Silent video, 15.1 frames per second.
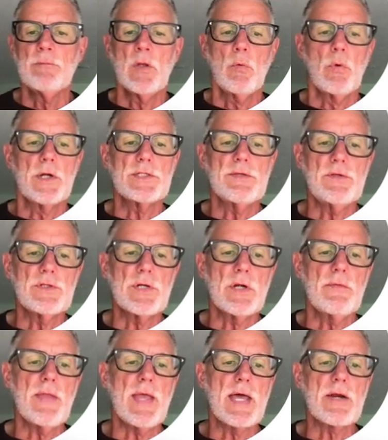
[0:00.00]
Whereas if you turn
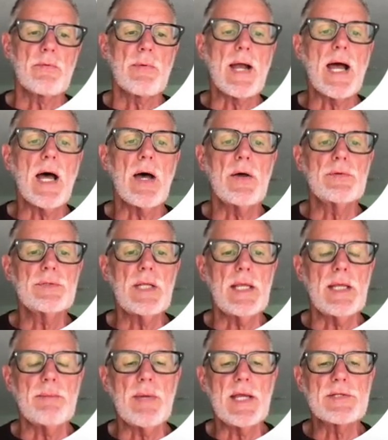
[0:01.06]
that around
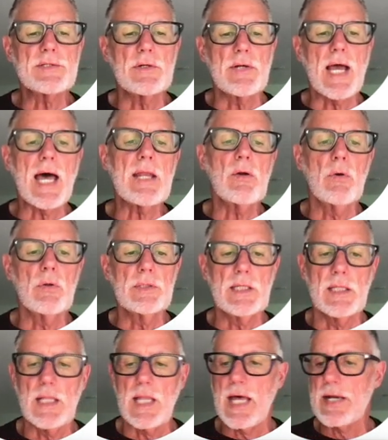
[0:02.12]
and banks are not holding a
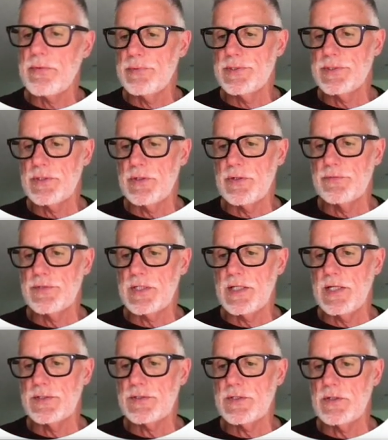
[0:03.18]
lot of reserves
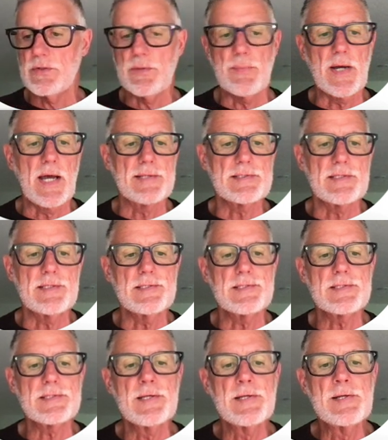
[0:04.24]
against their deposits,